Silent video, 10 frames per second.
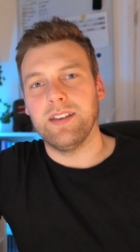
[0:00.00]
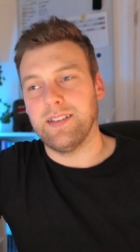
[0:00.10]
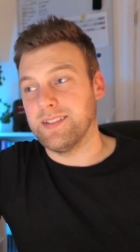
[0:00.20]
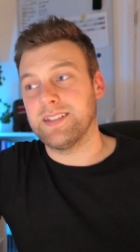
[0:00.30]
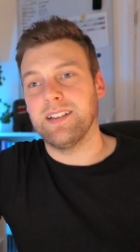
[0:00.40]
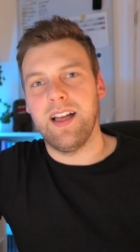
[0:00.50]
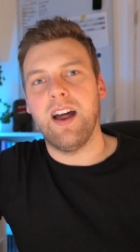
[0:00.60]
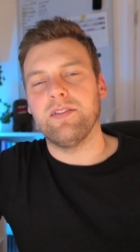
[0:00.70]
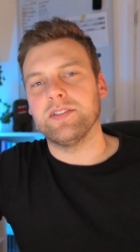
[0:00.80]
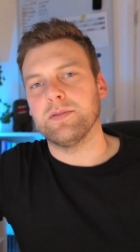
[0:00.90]
and still
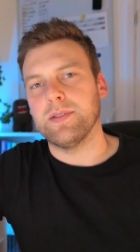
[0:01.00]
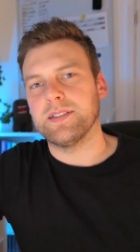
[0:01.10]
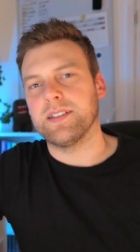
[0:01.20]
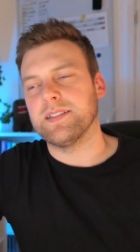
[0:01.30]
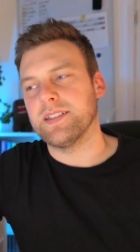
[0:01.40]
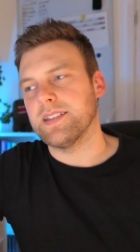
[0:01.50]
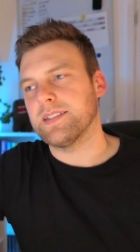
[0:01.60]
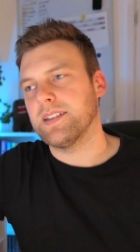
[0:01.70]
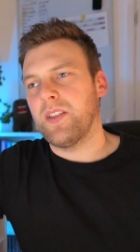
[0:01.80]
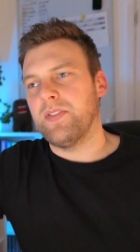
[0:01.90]
are in some
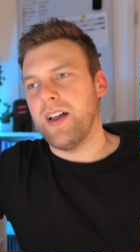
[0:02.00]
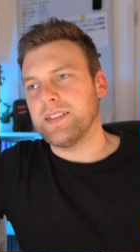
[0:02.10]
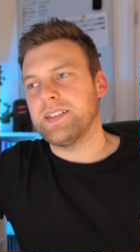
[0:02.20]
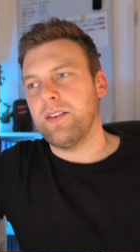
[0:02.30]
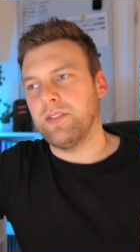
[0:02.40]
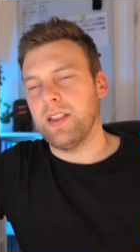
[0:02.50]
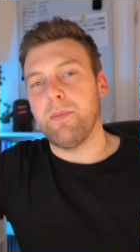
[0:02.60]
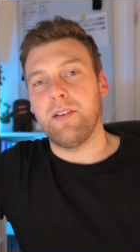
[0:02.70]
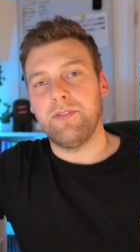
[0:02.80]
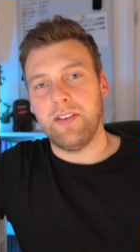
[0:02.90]
instances. That's definitely
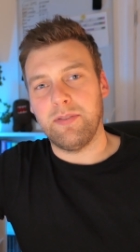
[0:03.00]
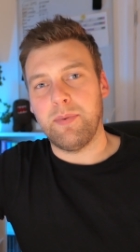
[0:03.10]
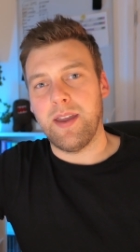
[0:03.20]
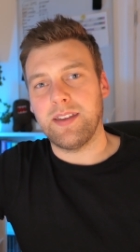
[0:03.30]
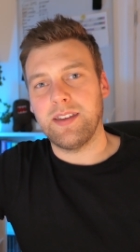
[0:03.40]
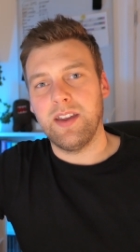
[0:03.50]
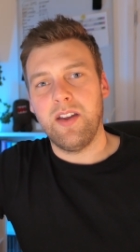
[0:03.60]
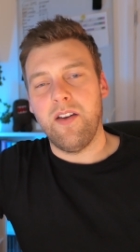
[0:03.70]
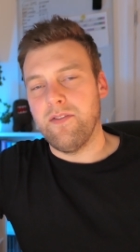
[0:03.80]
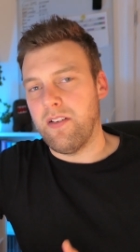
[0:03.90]
my 5th pick.
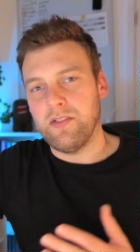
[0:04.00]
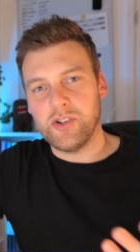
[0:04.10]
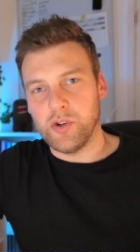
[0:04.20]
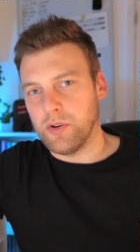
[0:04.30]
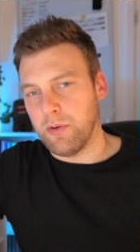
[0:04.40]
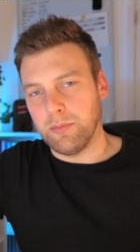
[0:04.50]
Very tunable